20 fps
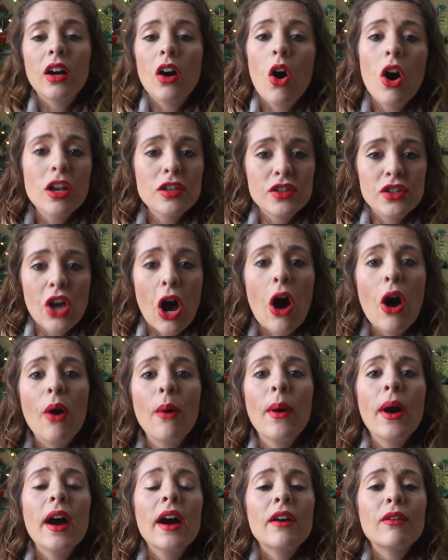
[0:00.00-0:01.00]

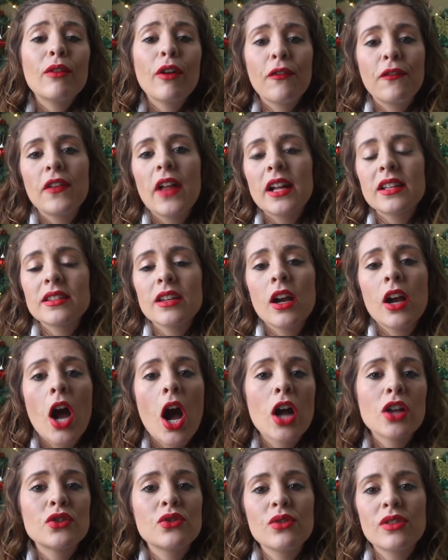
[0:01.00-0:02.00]
Also, reflecting
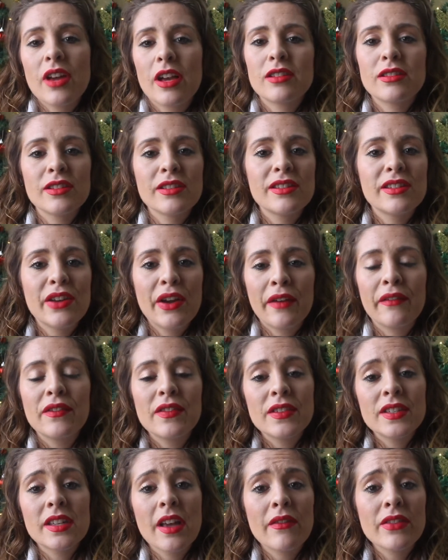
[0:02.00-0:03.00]
on
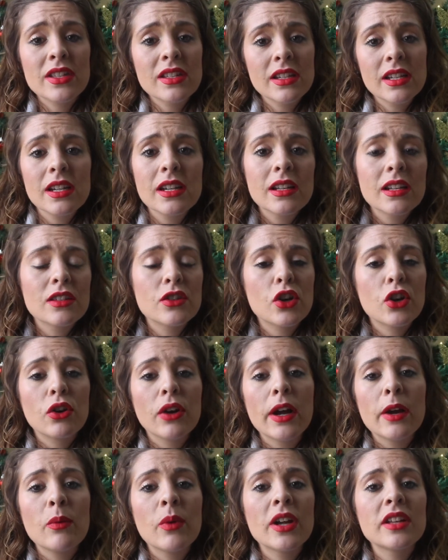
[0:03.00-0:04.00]
2017 is a
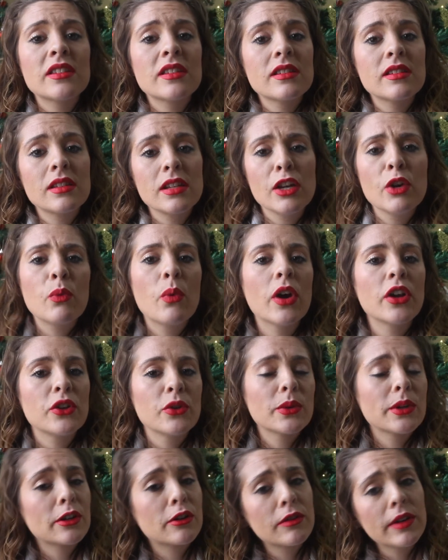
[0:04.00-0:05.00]
great way to see what
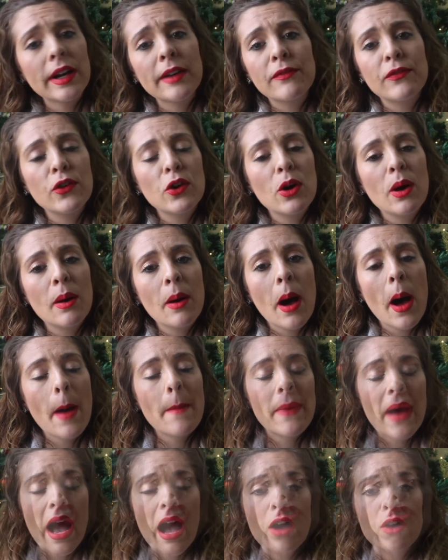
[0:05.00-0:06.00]
you are grateful
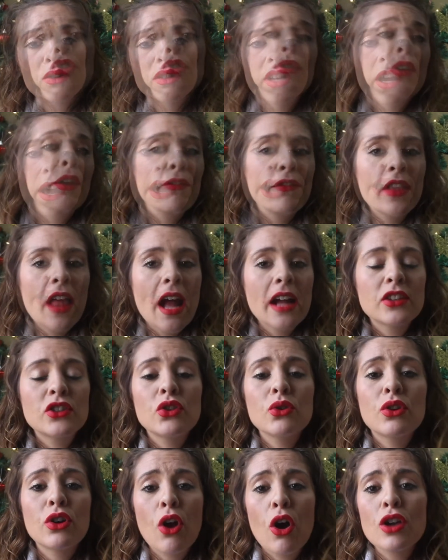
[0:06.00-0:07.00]
about. To reflect,
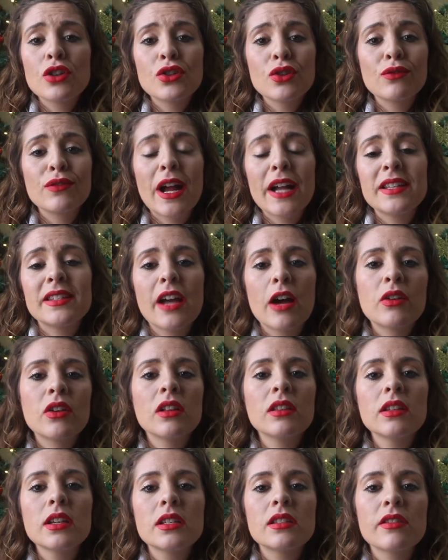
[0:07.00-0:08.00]
you could also write down
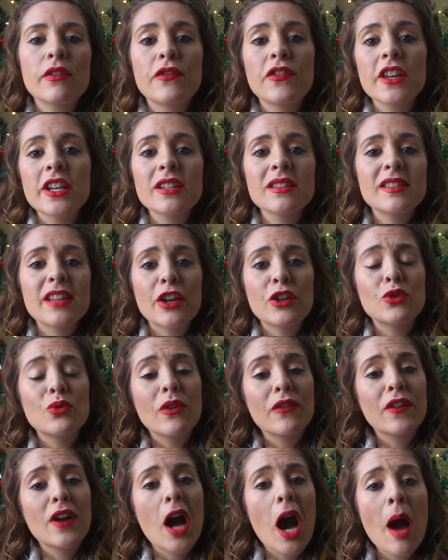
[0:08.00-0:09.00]
a list of things that you
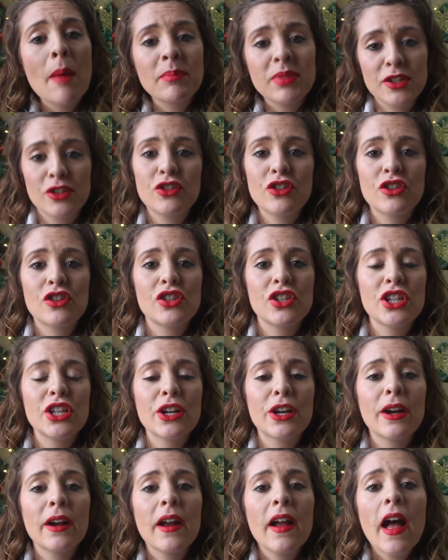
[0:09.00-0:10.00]
have accomplished this
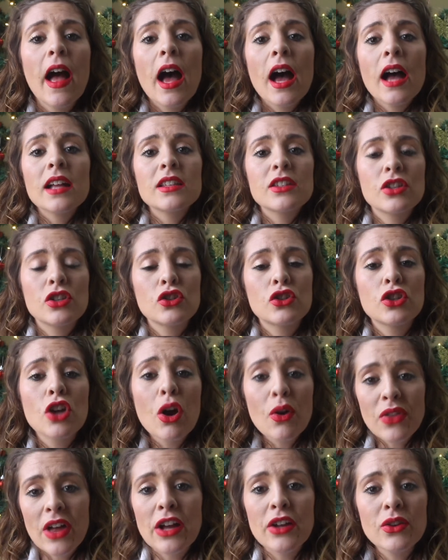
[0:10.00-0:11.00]
year to show
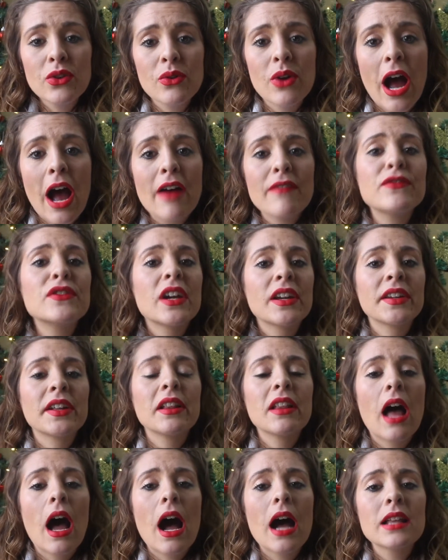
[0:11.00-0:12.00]
that you have done a
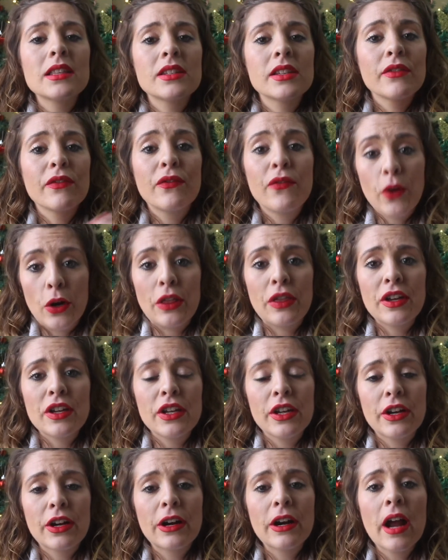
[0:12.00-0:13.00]
lot for the
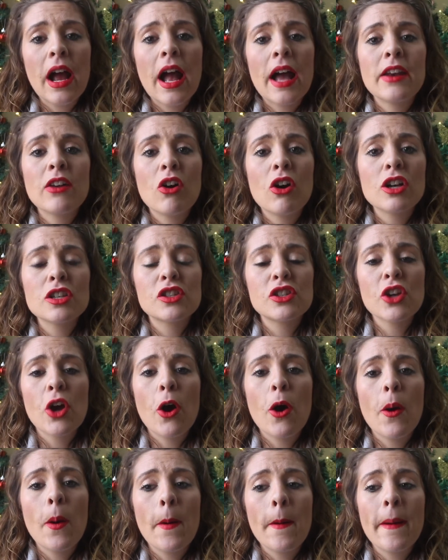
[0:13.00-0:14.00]
year and
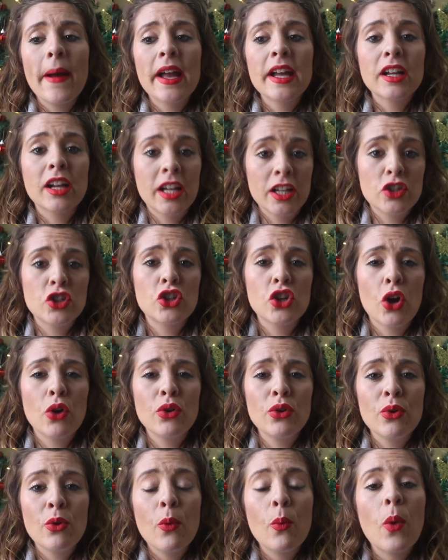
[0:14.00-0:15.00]
also it could show
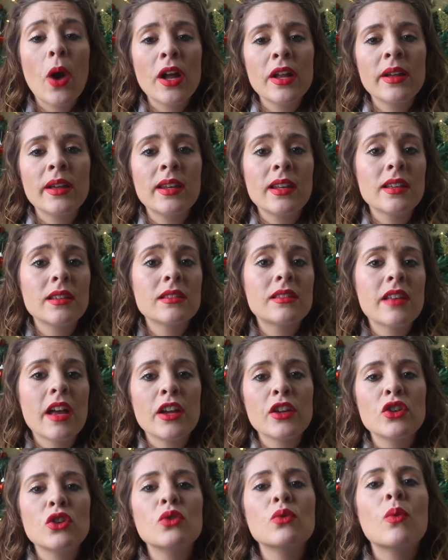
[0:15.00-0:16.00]
you what it is
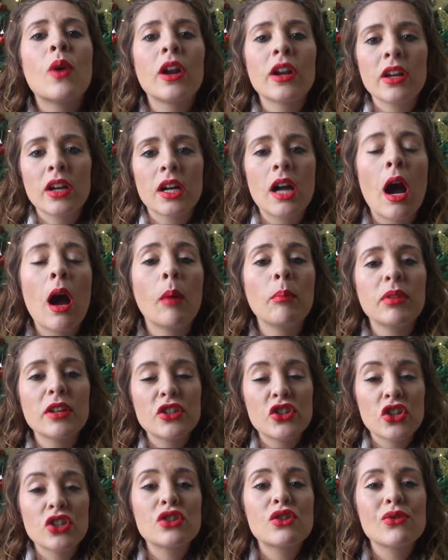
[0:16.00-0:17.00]
that you want to
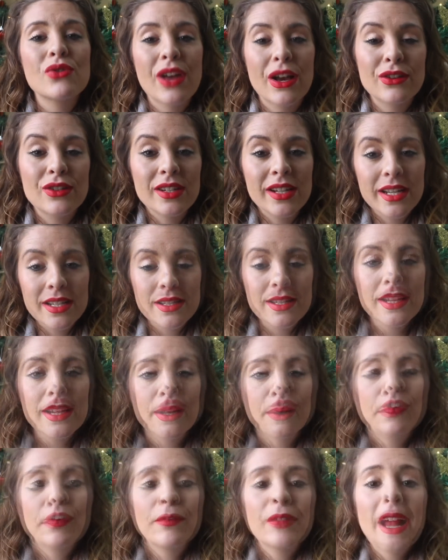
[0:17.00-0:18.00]
accomplish in
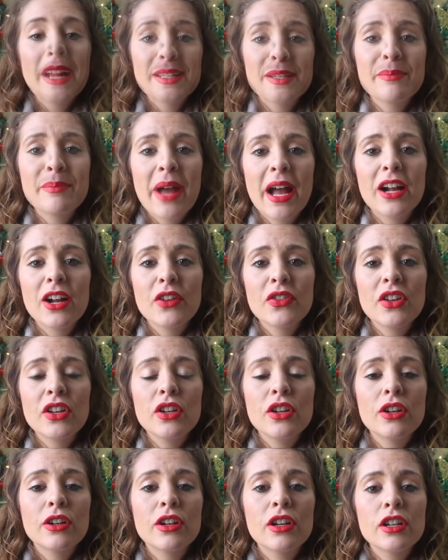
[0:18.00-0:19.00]
2018. Reflecting back on the
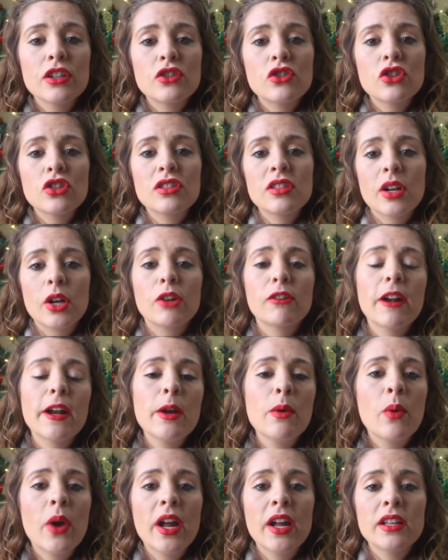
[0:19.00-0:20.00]
year is just a
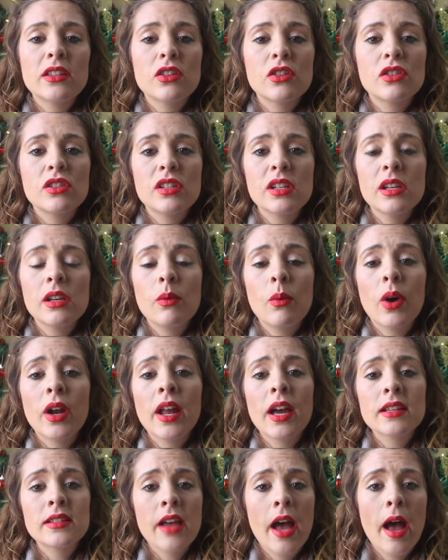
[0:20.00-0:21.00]
great way to see what
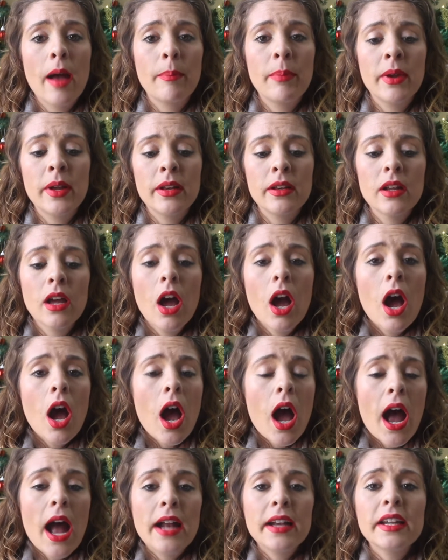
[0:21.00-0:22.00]
has happened
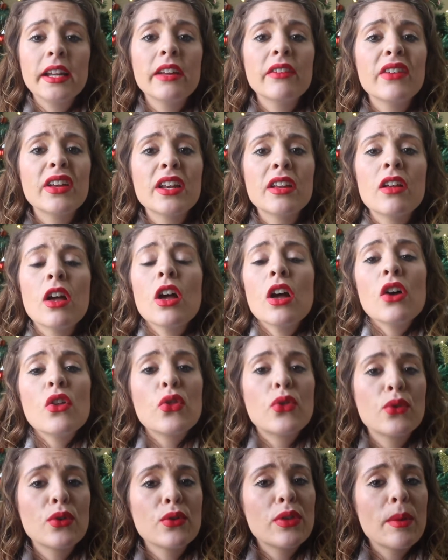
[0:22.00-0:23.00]
and even
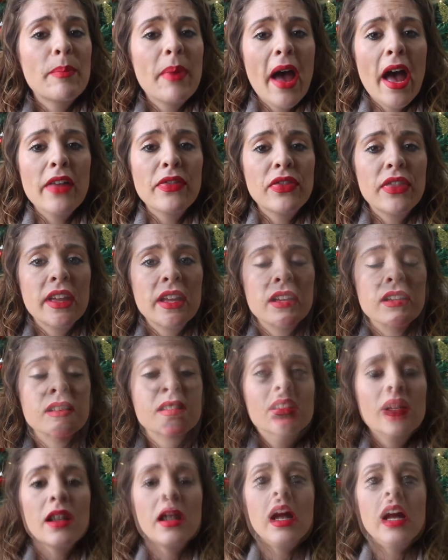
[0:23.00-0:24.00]
through the bad
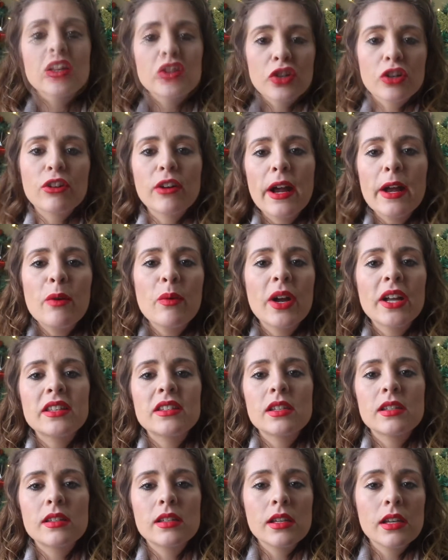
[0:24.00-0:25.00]
things. And it's a great way
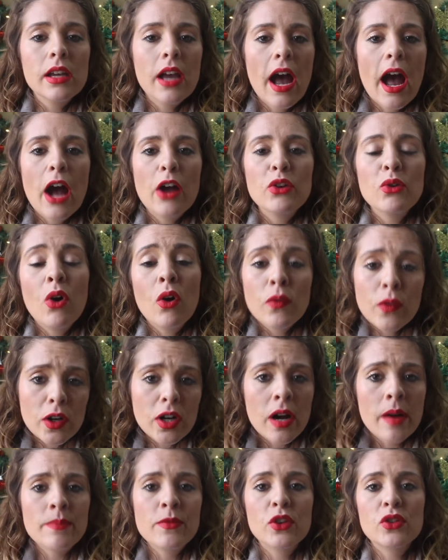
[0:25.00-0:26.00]
to see how you
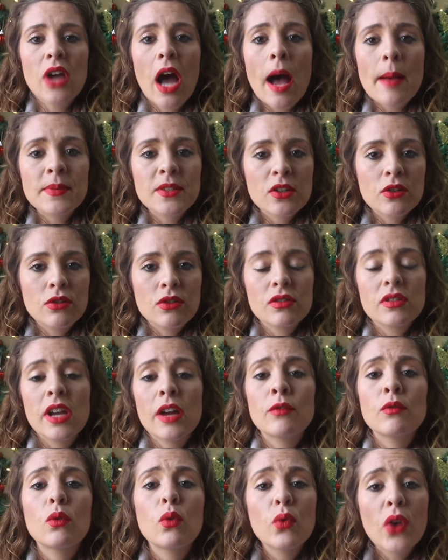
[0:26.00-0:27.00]
overcome those obstacles
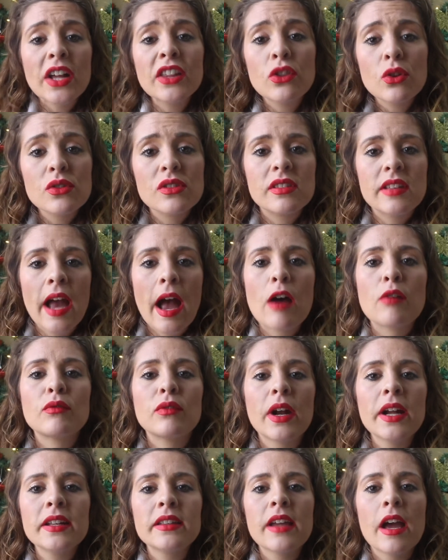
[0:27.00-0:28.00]
and write those down.
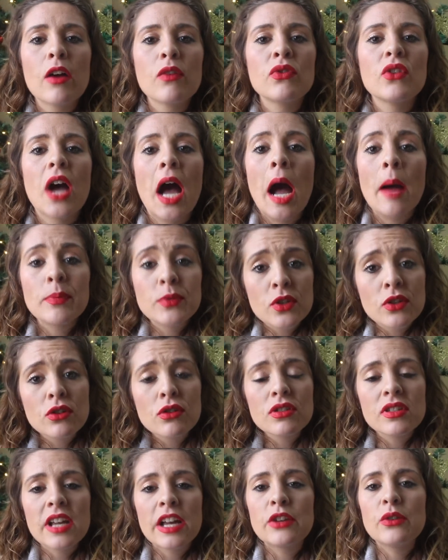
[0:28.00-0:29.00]
Write down the
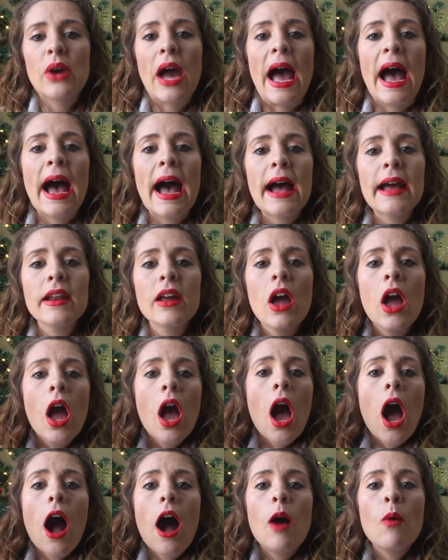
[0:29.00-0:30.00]
obstacles that you had
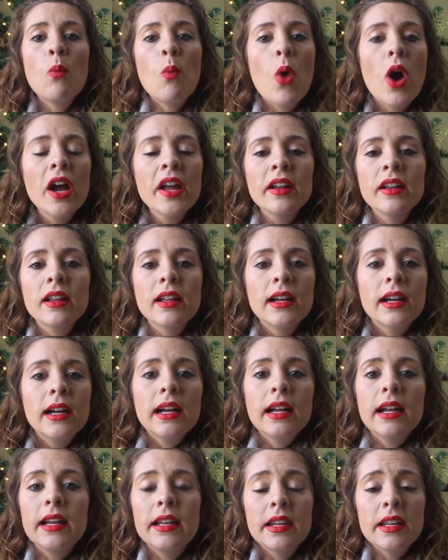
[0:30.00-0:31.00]
and what
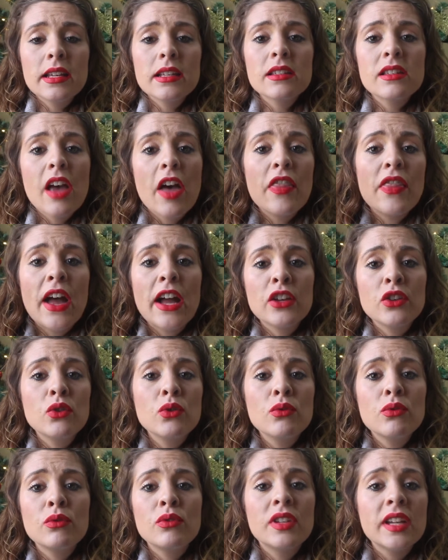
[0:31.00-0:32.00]
it is that
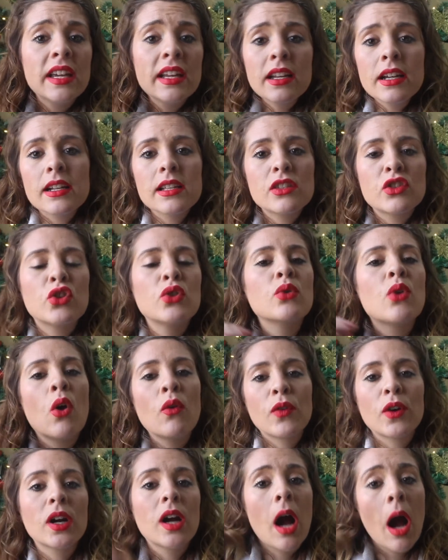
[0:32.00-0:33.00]
you did to
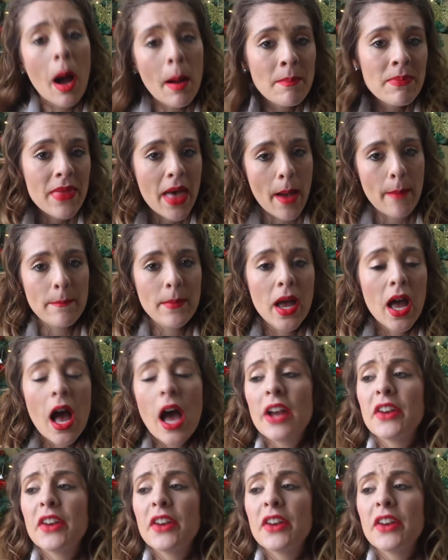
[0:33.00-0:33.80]
overcome them.